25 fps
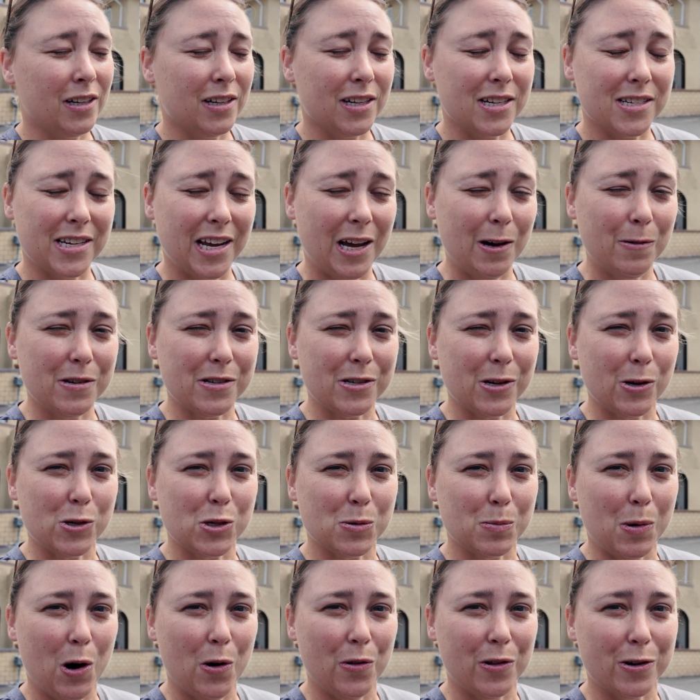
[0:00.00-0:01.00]
This town is so
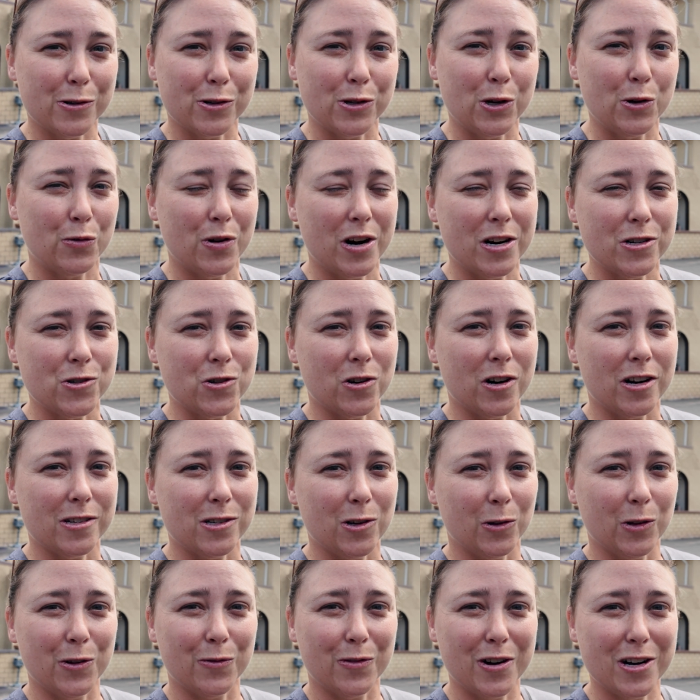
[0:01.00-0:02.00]
small, there's no restaurants.
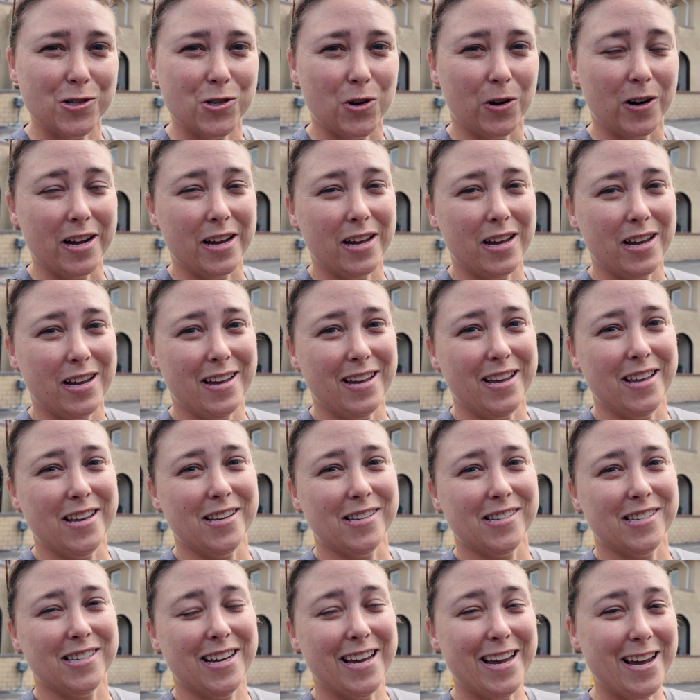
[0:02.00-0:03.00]
The only restaurant
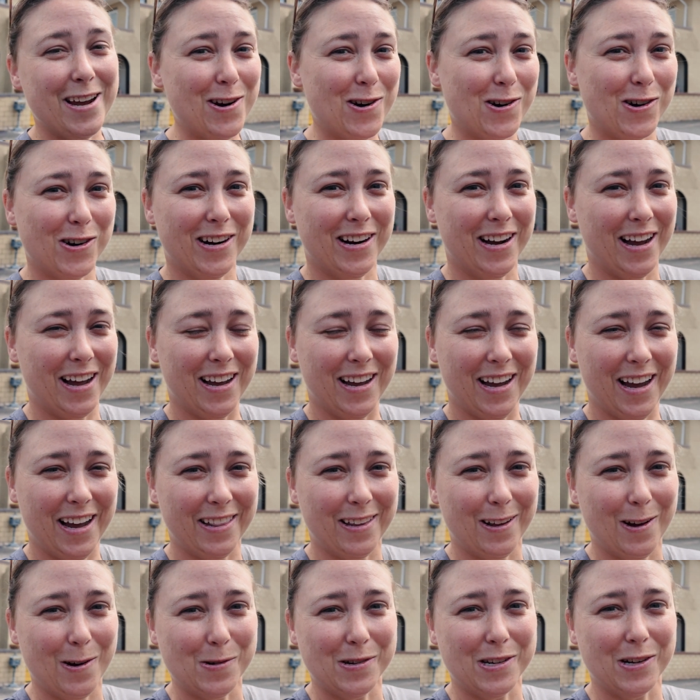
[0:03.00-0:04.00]
is here at
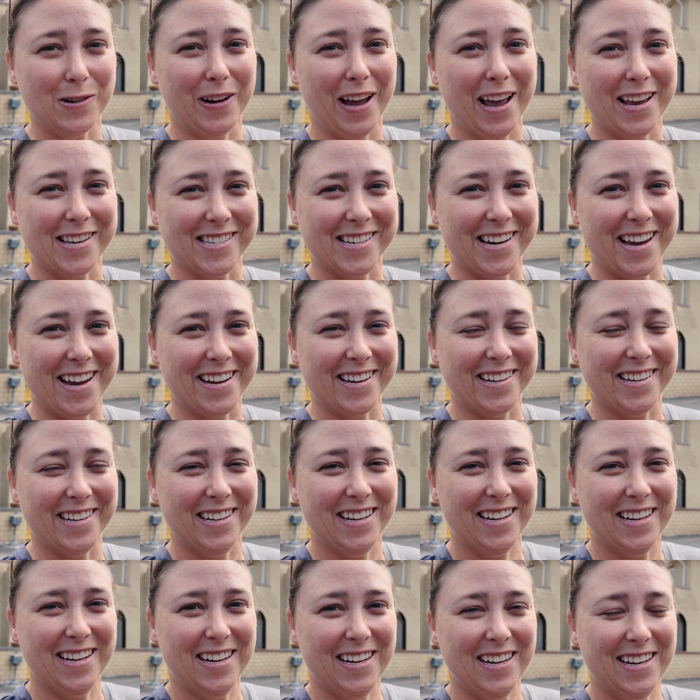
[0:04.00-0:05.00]
the Hotel Cassadaga,
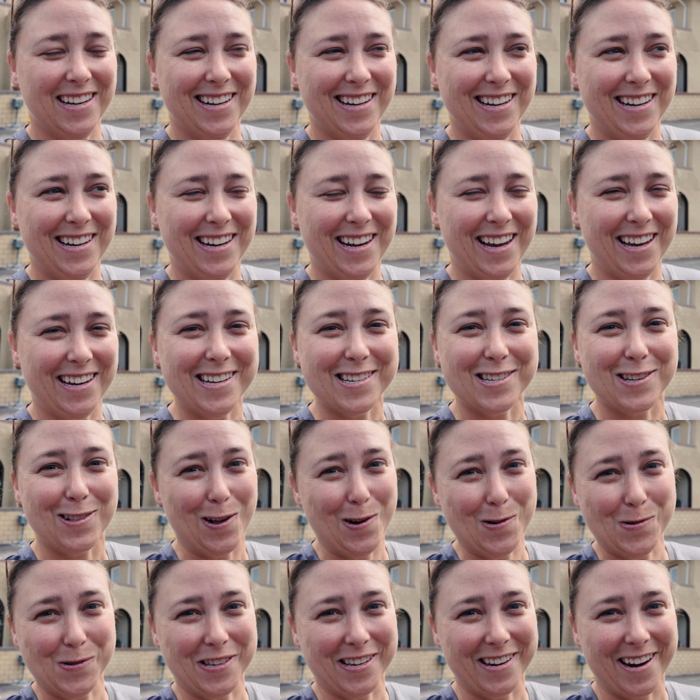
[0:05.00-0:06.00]
and it's
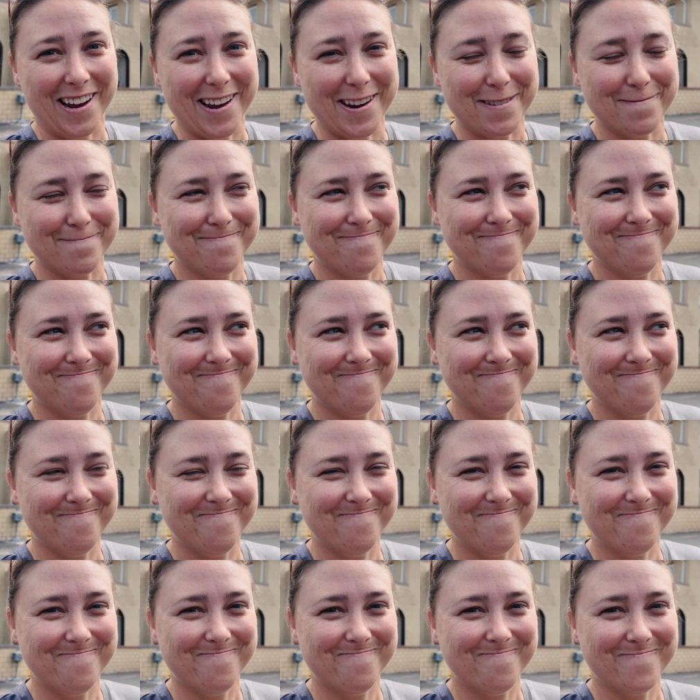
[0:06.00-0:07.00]
closed at night.
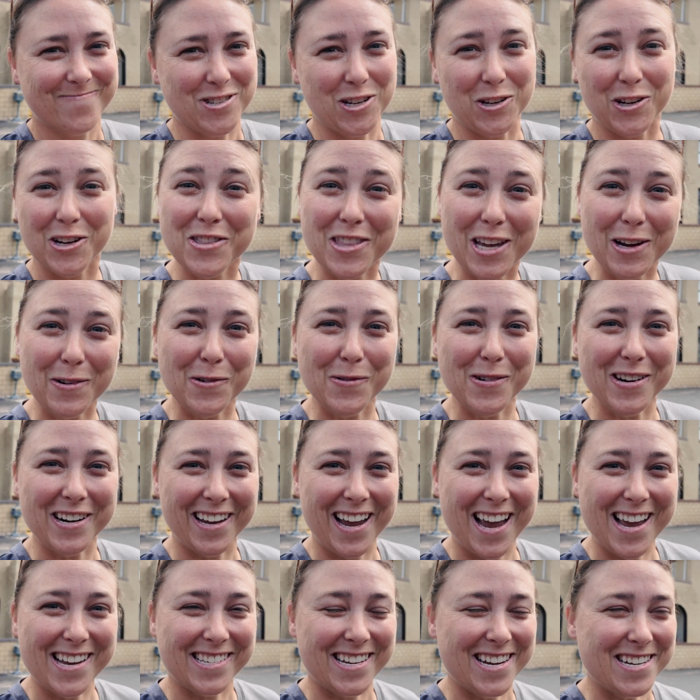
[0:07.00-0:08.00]
So good thing we went to
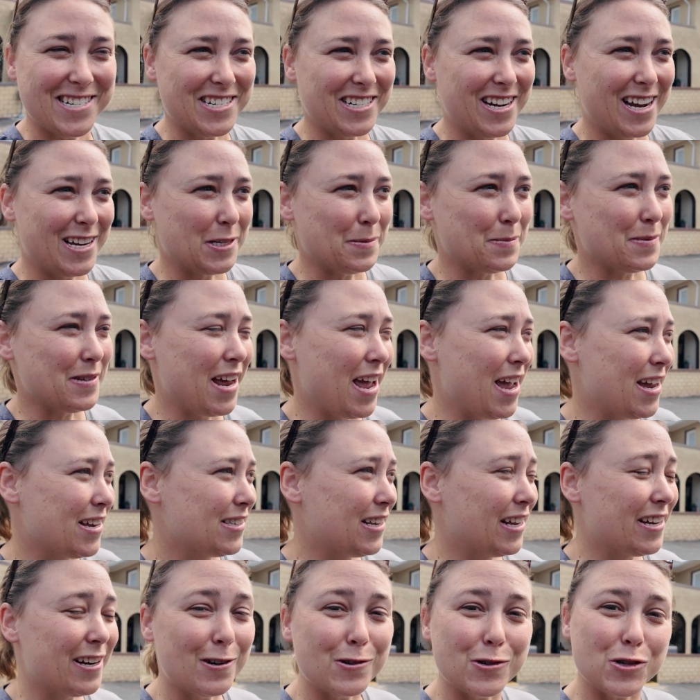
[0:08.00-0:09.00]
the gas station and got some snacks.
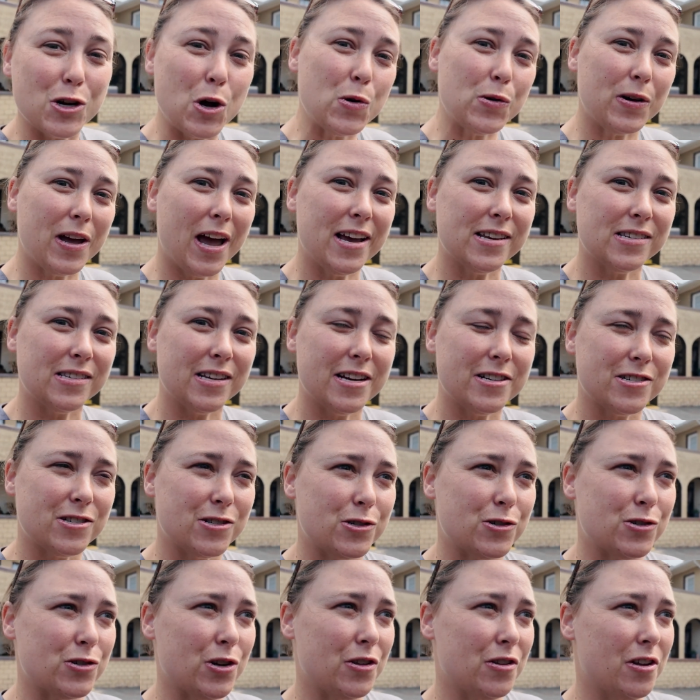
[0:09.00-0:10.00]
Like, there's no gas station,
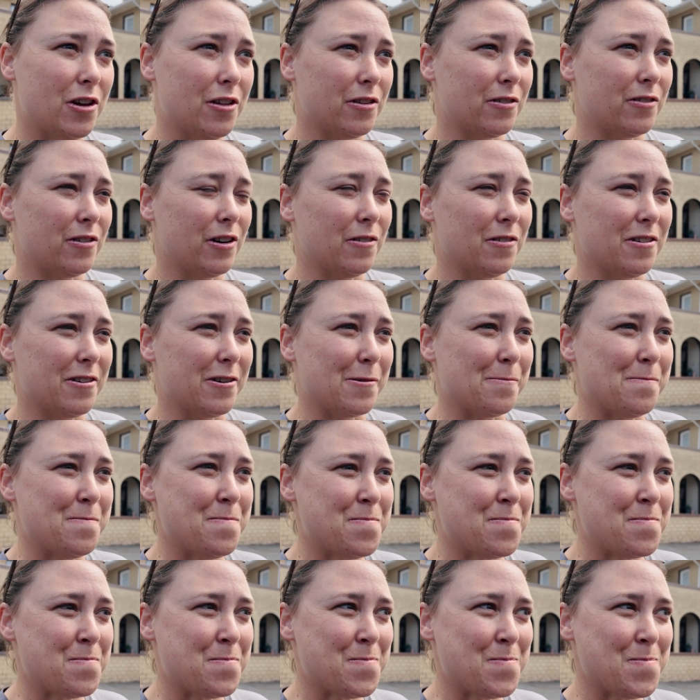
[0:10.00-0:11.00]
there's no nothing around here,
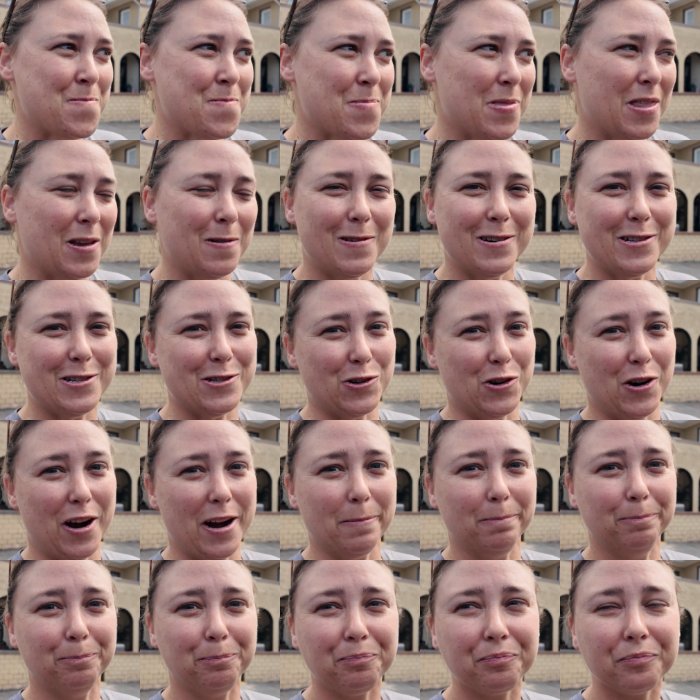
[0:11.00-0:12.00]
which is great.